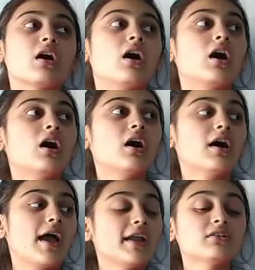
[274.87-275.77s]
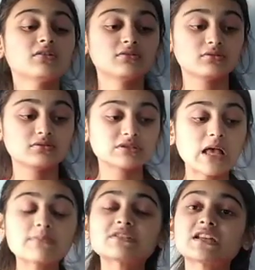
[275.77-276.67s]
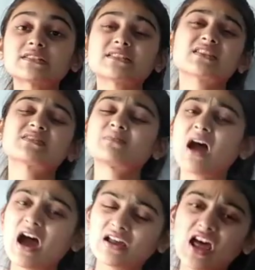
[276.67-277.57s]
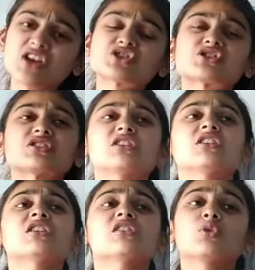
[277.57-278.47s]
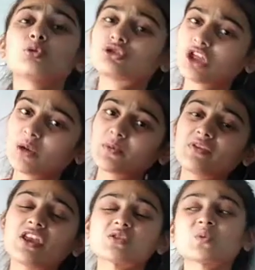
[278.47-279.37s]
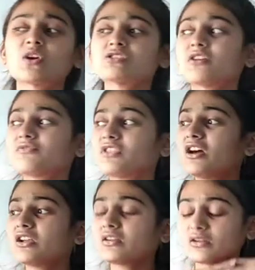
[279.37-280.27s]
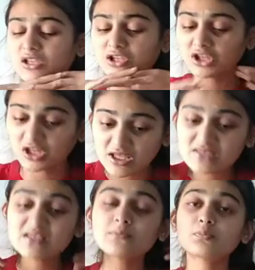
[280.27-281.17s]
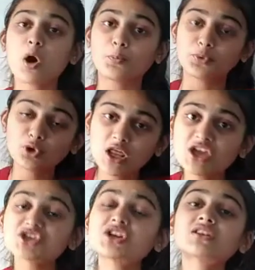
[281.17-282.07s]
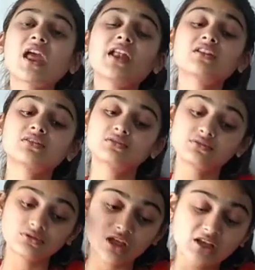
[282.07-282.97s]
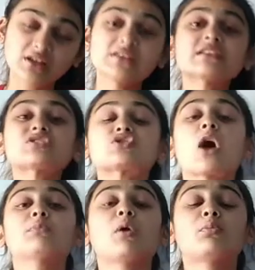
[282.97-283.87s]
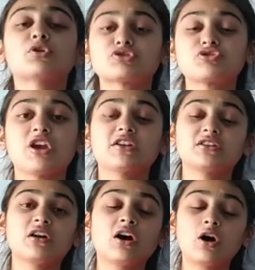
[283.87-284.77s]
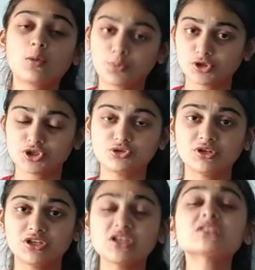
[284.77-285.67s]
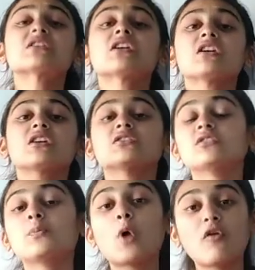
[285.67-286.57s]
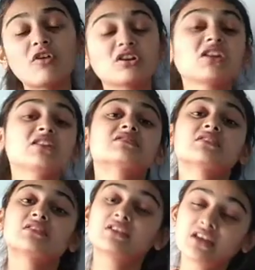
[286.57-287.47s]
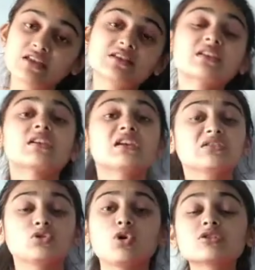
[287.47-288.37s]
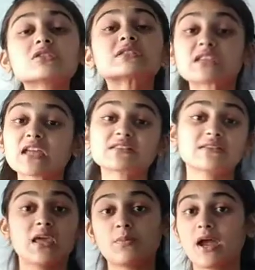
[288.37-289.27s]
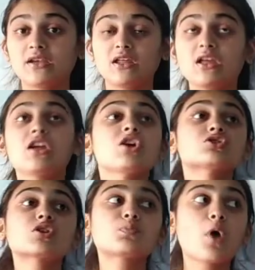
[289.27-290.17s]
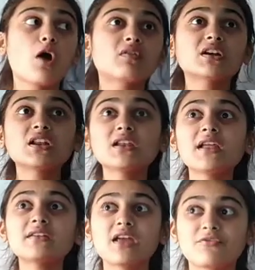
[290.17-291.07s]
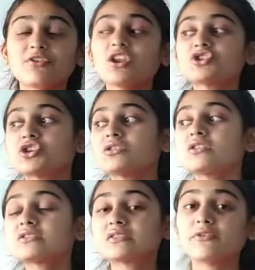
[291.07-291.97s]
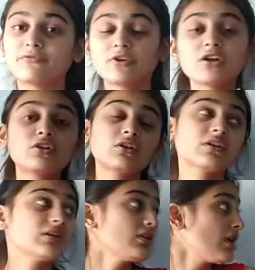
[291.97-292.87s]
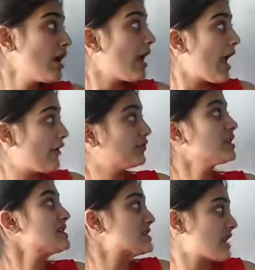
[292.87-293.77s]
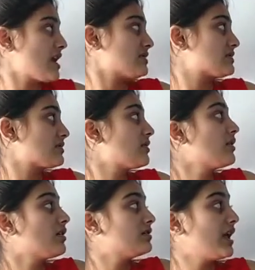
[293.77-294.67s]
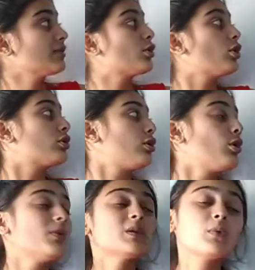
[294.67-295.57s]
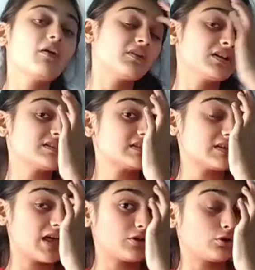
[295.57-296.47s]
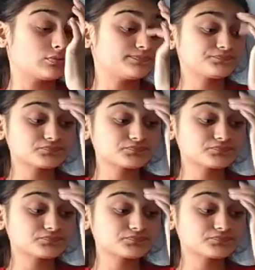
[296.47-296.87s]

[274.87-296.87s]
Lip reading: and some states such as Maharashtra, Uttar Pradesh, because of their increasing population and decreasing job opportunities, the poverty is increasing in those states day by day. So poverty line definition is different in every state. Then global poverty scenario.